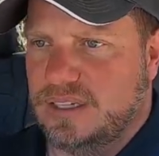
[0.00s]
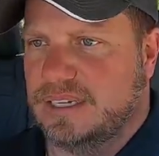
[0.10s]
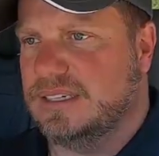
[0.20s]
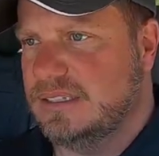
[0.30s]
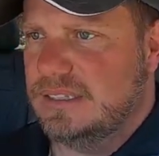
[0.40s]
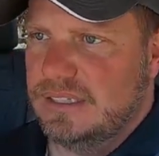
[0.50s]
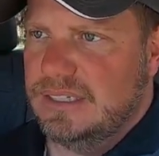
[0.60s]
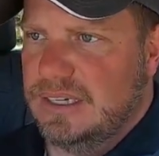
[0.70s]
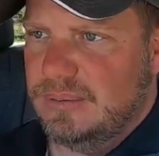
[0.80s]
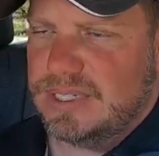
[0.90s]
Like,
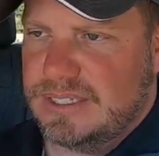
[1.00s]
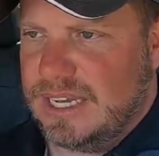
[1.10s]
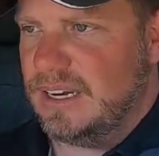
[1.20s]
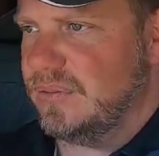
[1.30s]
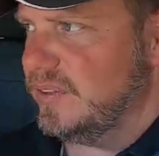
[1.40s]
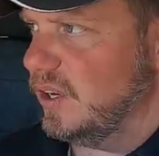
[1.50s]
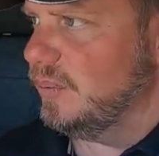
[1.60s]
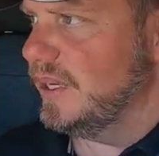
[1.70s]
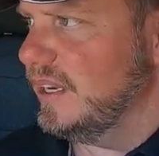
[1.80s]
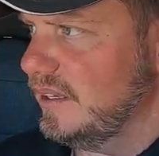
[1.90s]
I'm just gonna take it out for a
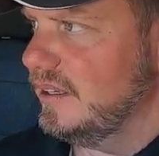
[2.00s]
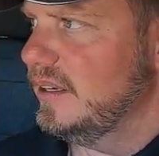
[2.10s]
little bit